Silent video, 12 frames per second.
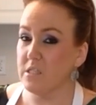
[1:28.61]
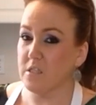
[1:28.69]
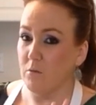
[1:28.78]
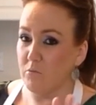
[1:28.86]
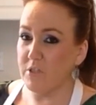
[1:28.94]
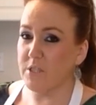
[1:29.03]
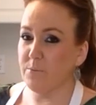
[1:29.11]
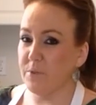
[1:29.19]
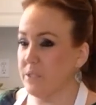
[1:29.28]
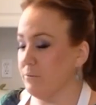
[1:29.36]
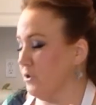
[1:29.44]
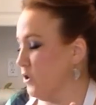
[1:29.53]
Some
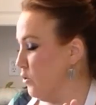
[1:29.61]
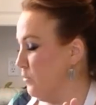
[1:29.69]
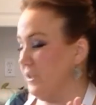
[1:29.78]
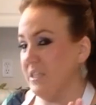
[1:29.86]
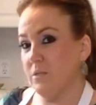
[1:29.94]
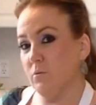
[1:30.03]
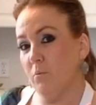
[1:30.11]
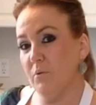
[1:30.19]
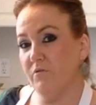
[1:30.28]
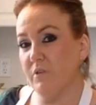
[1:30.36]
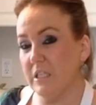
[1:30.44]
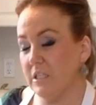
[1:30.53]
recipes we do, but this one we
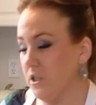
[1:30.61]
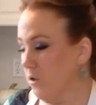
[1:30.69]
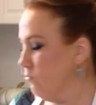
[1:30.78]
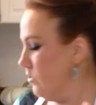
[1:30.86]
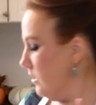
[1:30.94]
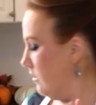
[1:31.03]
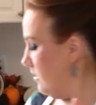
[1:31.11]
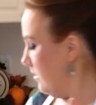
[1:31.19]
really don't.